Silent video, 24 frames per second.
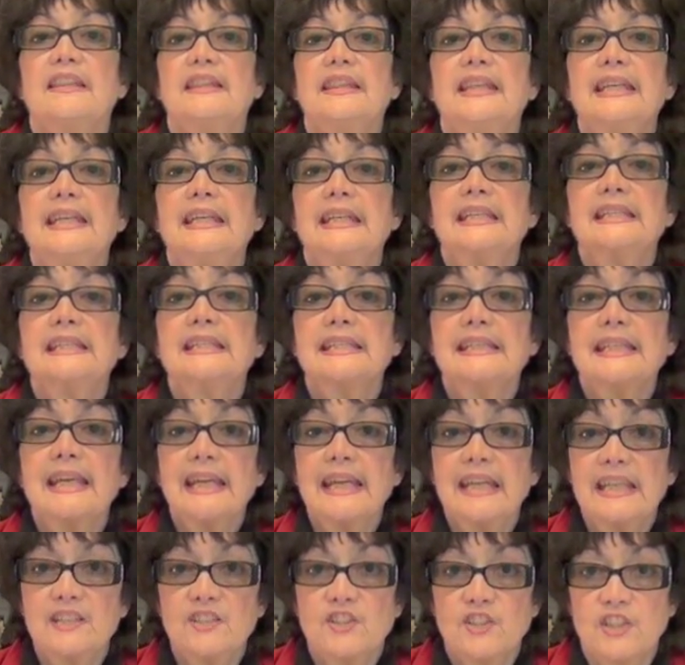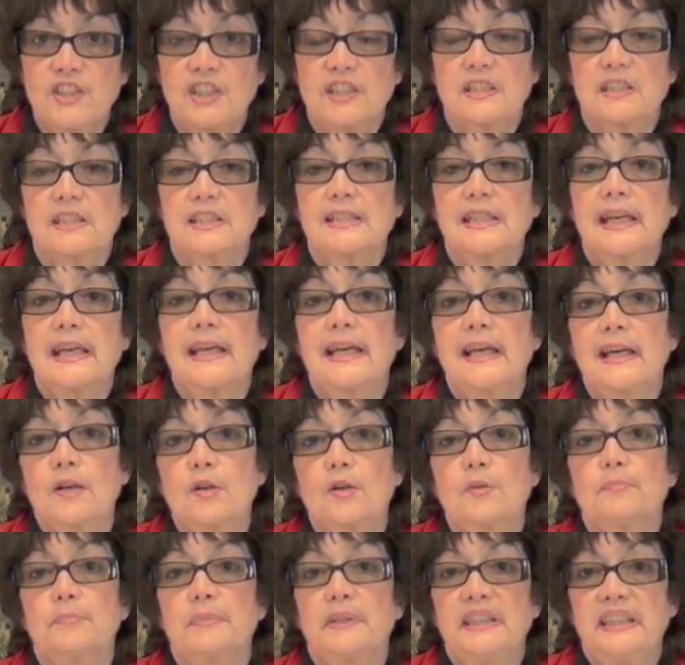the intention to help